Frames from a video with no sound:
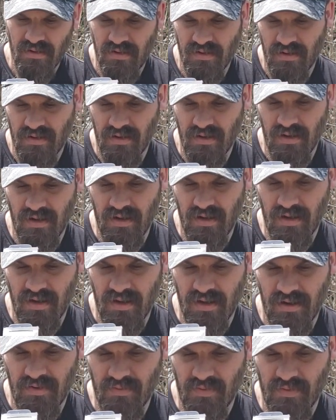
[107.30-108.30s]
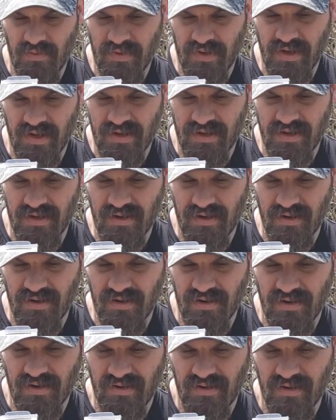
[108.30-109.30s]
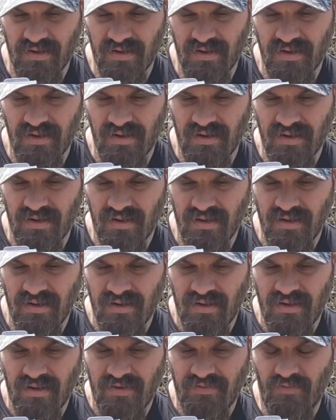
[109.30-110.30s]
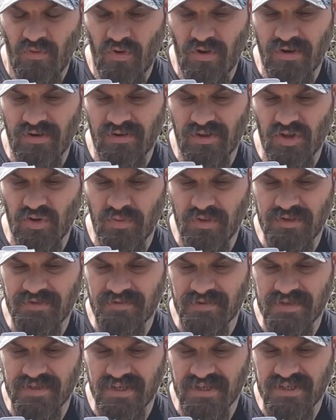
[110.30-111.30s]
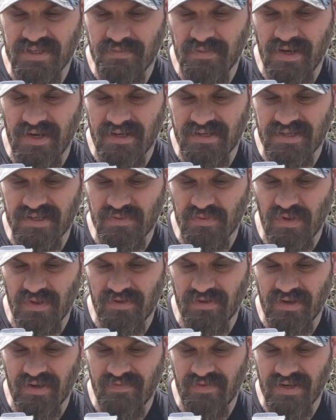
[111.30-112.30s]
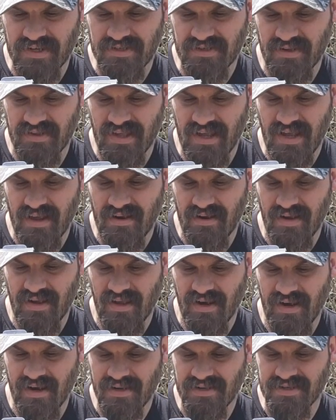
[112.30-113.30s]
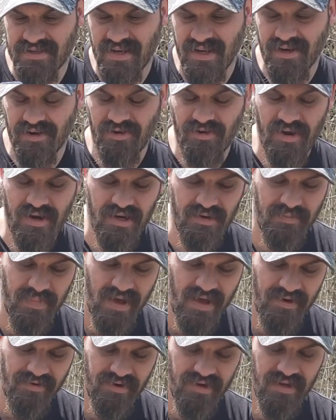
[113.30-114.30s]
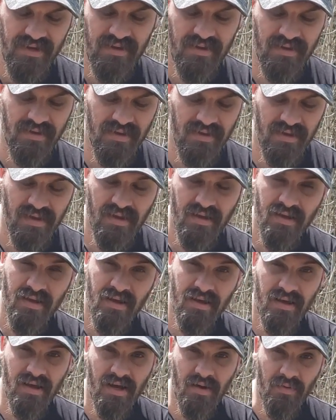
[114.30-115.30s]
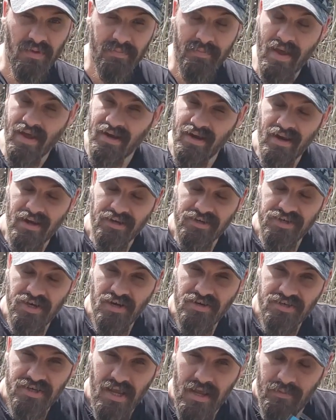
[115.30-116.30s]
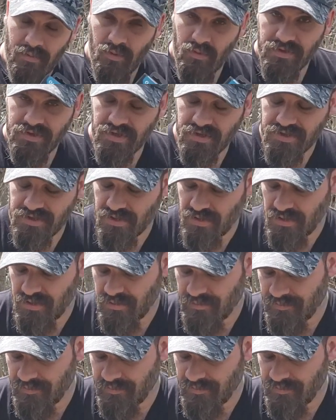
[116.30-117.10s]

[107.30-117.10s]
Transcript: And what do we got here? 400 lumens for 60 minutes is what they're giving us on that, and it is an integrated battery with magnetic charge cable, which I'll show you.